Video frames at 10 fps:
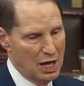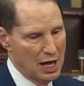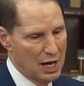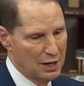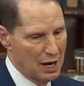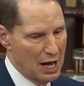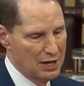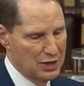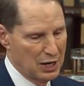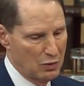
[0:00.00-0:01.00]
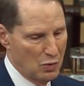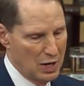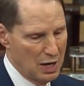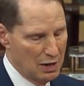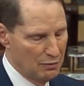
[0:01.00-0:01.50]
And I think
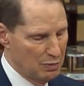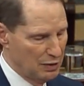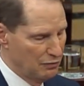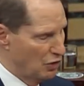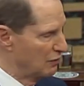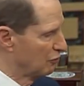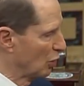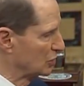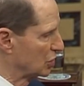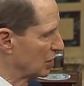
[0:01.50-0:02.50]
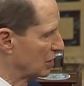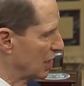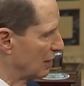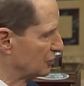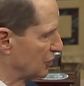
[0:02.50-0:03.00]
we have been very fortunate to
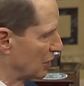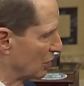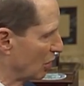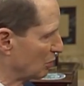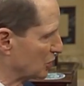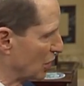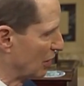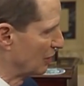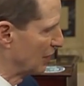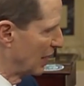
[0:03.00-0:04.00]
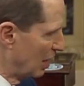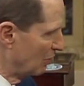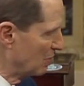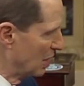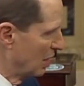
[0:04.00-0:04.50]
have Senator Klobuchar at the
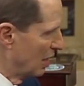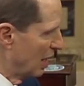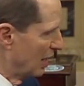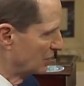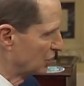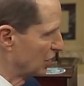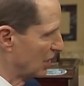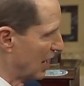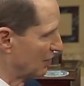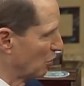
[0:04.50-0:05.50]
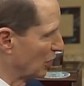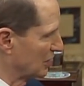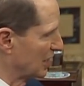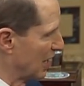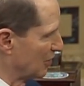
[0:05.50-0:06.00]
helm and she and I have
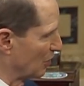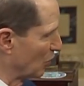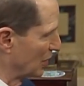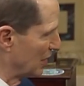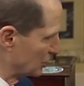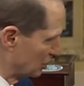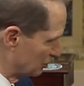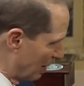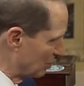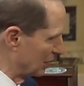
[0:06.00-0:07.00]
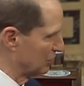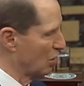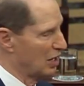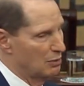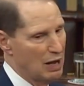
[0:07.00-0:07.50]
worked together on one of the issues I'm going to
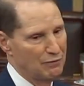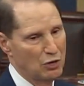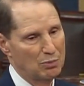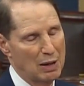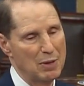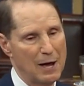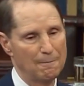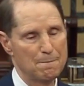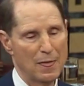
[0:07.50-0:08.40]
talk about, vote by mail,